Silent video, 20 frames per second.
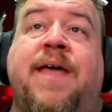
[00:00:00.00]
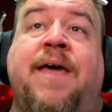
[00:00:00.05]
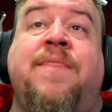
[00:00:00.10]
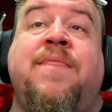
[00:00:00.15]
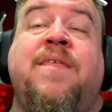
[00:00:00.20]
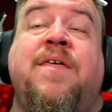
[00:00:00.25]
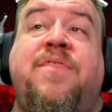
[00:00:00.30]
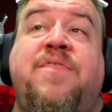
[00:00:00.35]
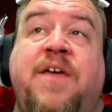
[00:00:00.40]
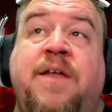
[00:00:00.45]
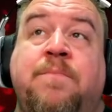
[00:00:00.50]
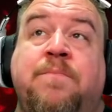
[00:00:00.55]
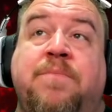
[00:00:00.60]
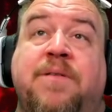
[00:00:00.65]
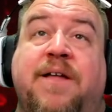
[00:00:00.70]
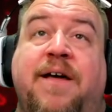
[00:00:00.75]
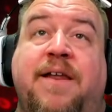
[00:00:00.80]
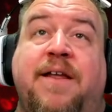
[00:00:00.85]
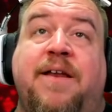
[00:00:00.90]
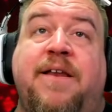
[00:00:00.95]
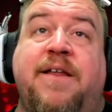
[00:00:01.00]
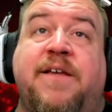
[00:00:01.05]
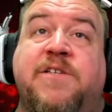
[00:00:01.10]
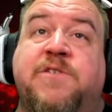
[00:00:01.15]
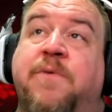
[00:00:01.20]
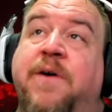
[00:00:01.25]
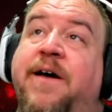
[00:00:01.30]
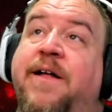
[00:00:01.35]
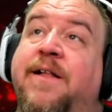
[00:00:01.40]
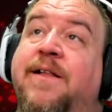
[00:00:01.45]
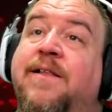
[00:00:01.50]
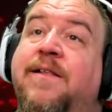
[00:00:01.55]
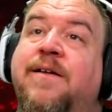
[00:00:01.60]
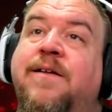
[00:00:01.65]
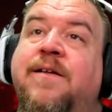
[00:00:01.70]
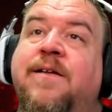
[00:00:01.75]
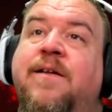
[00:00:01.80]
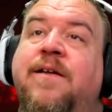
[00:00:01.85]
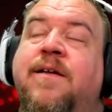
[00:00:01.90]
And the thin-blooded as well.